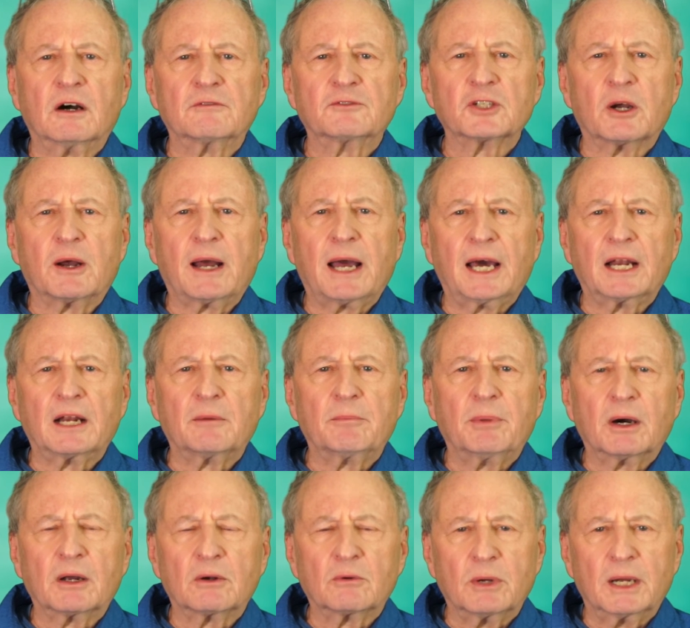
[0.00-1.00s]
Johanna
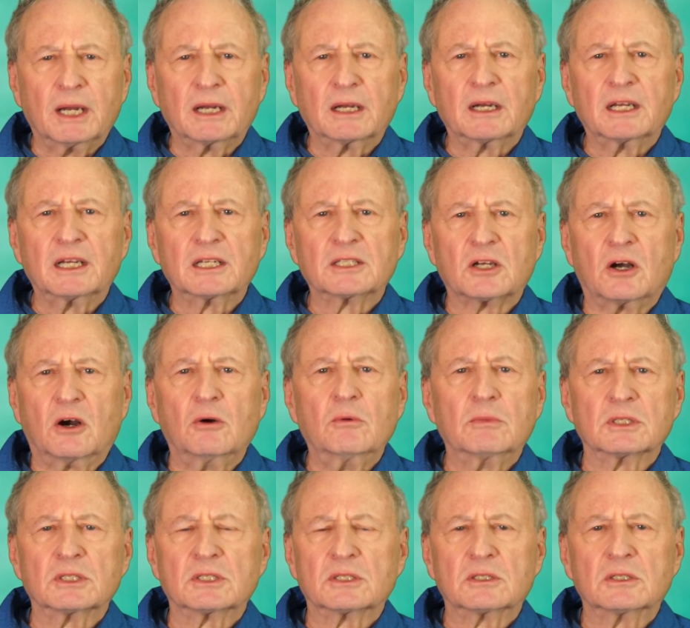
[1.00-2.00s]
Budwig. It's
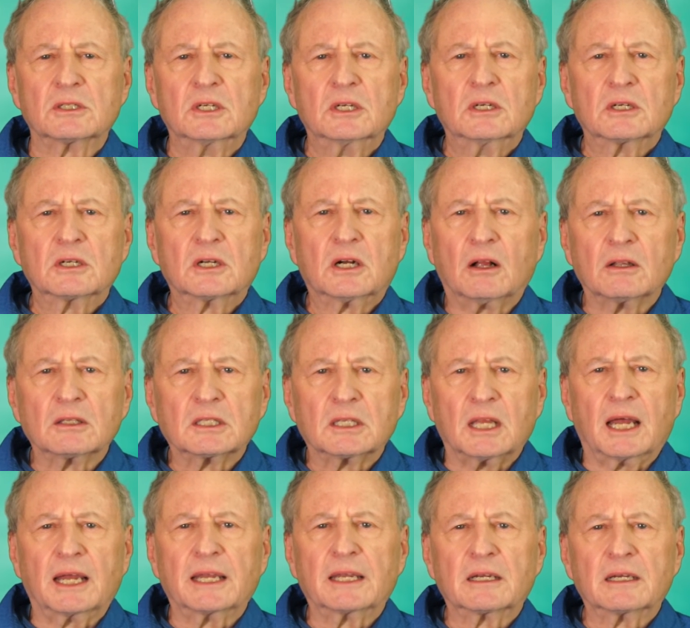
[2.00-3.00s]
almost
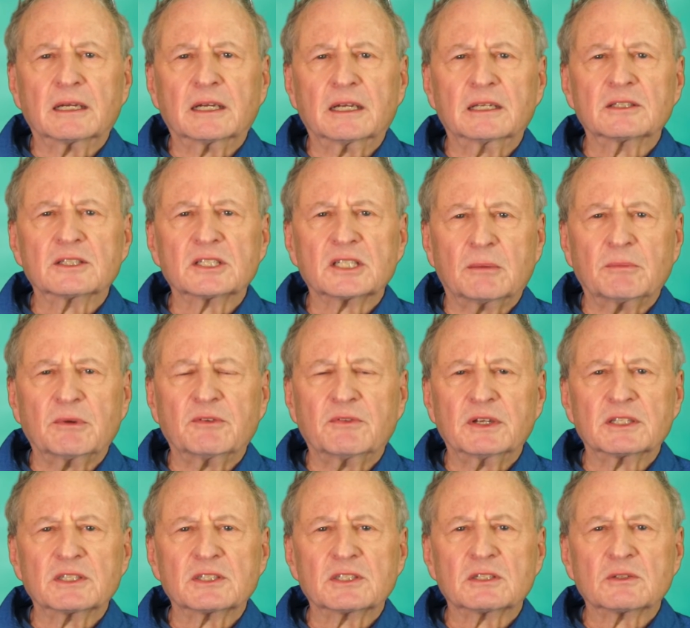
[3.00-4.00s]
cult-like in some of
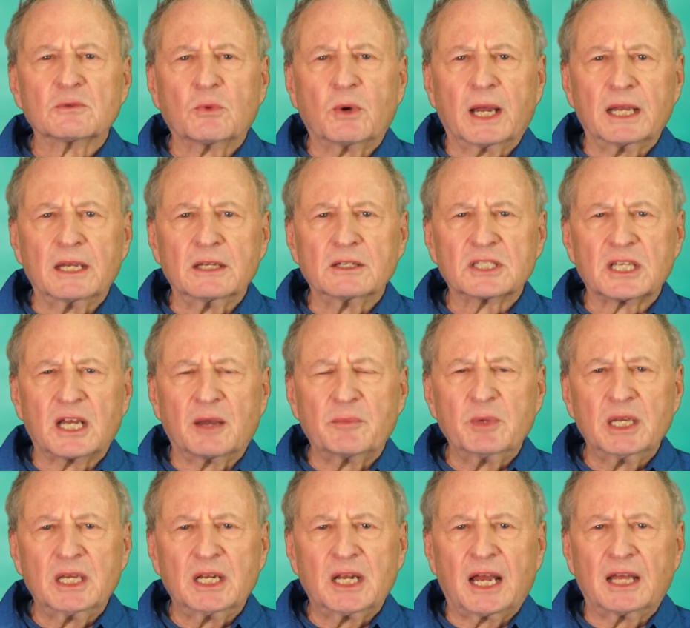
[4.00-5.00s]
its ways. I
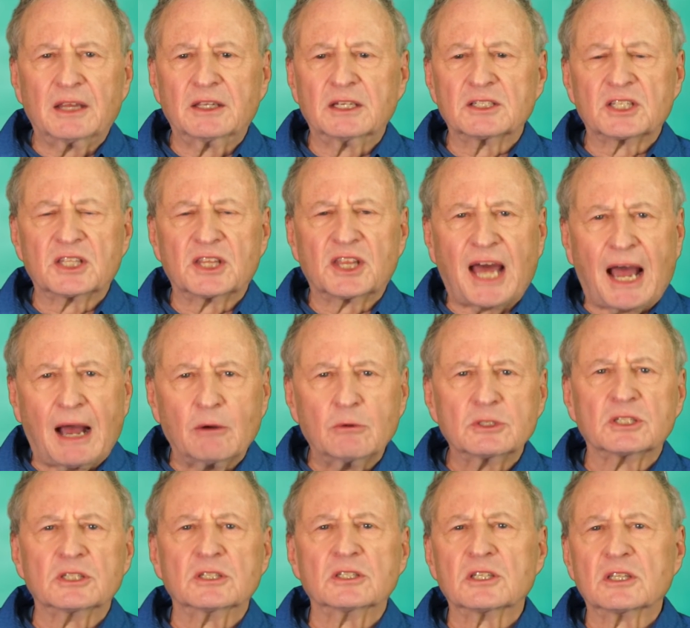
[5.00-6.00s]
mean, and there's
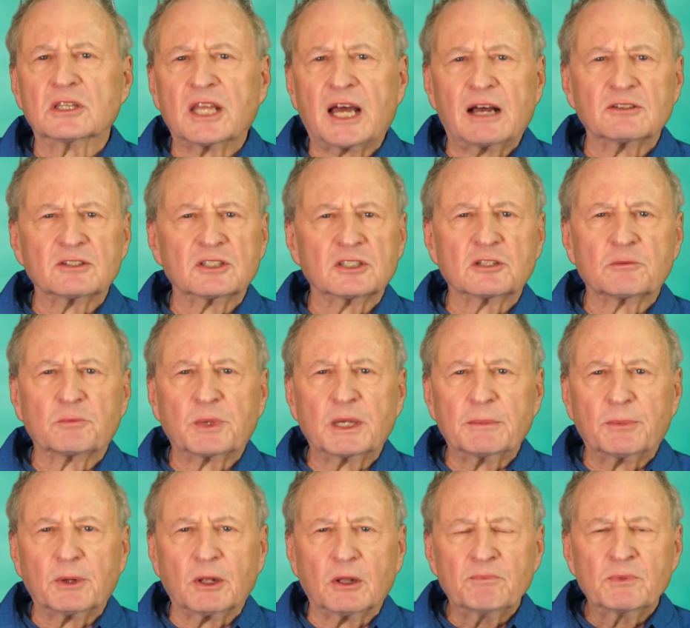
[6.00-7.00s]
thousands and thousands of
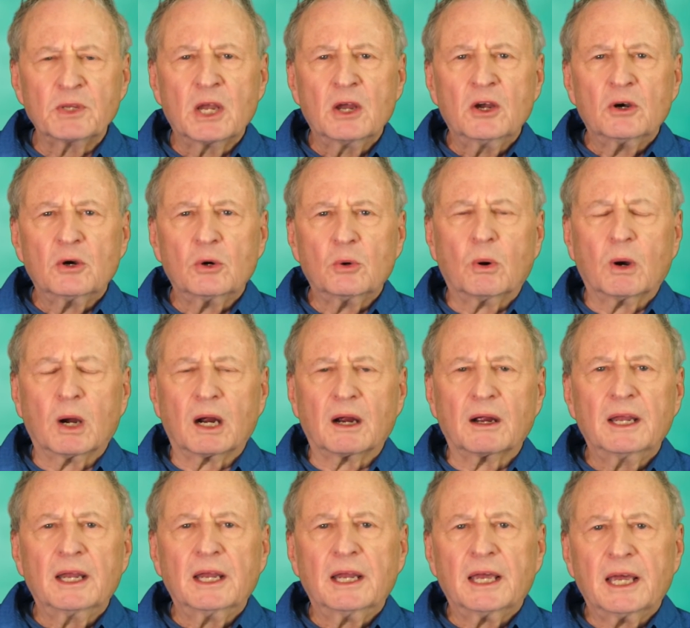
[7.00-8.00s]
people who
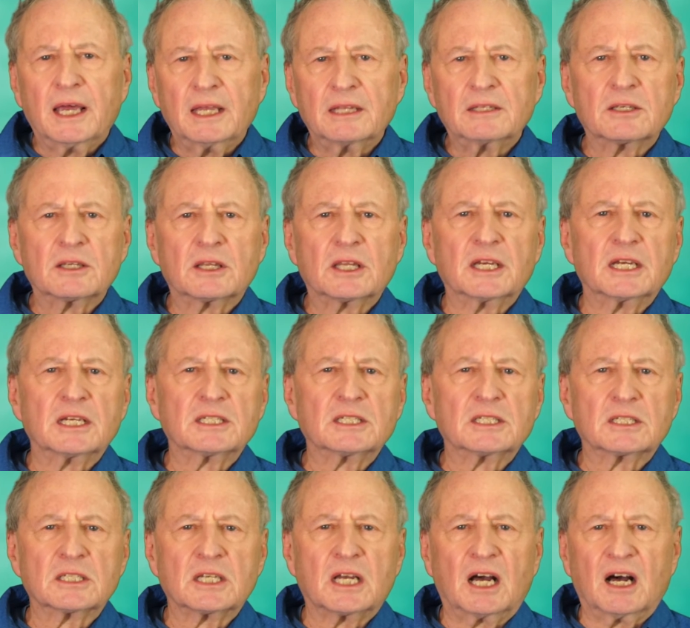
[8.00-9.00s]
are into
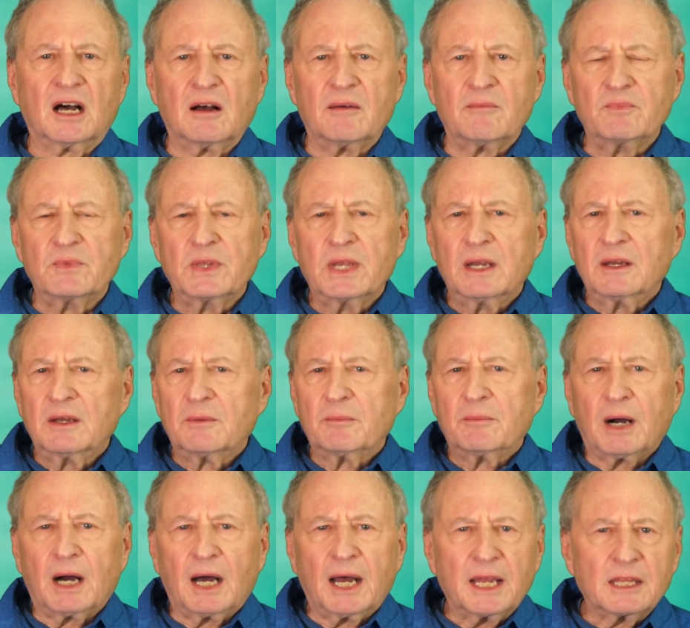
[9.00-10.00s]
this,
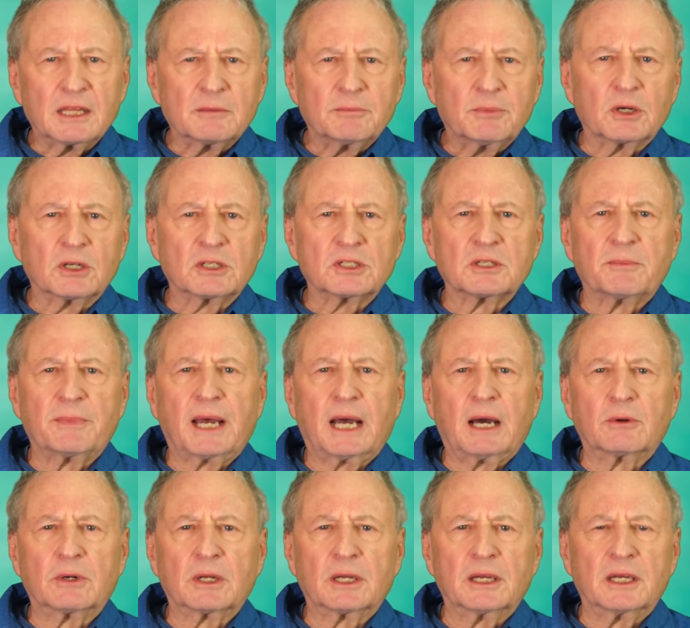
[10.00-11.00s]
buying the books
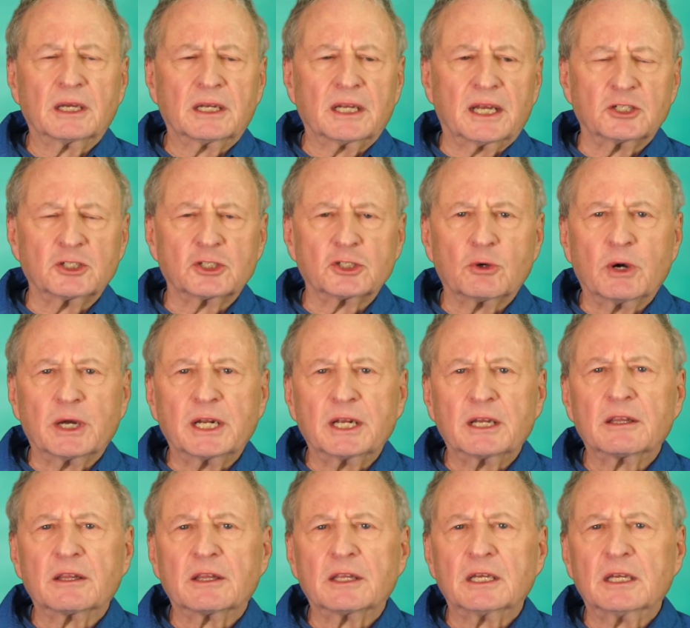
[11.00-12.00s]
about it and
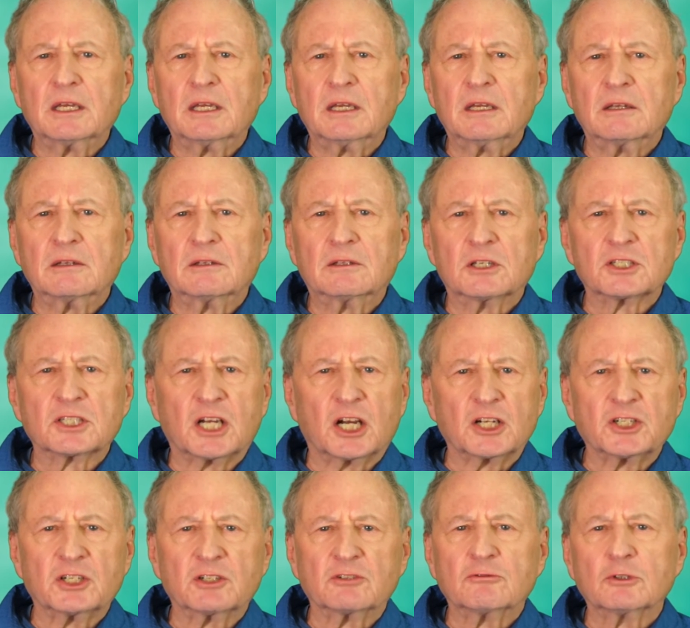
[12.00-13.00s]
joining the
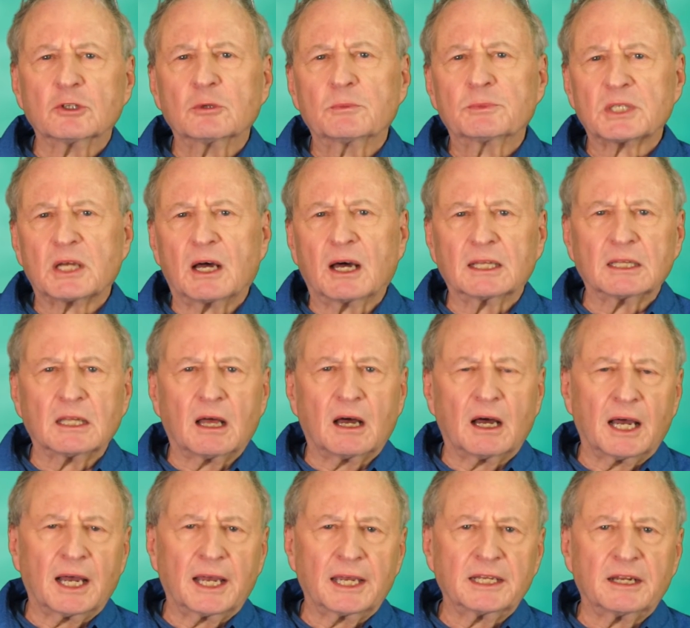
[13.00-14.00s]
discussion groups
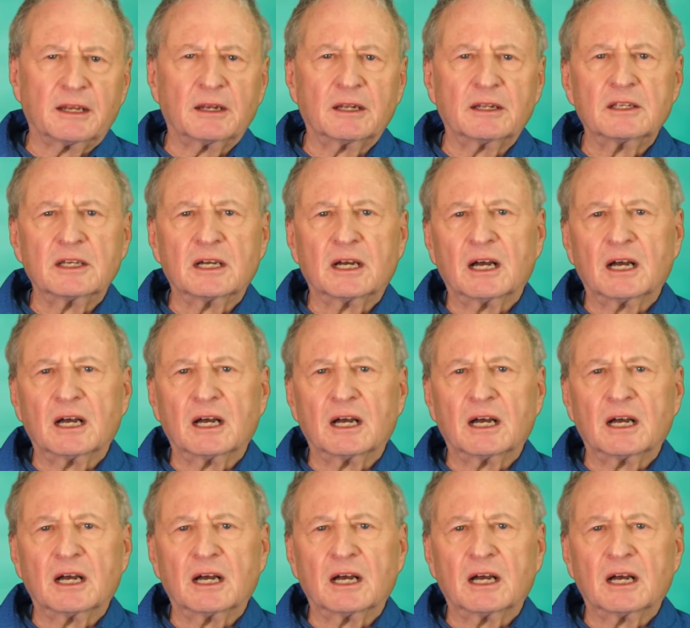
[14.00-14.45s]
online, and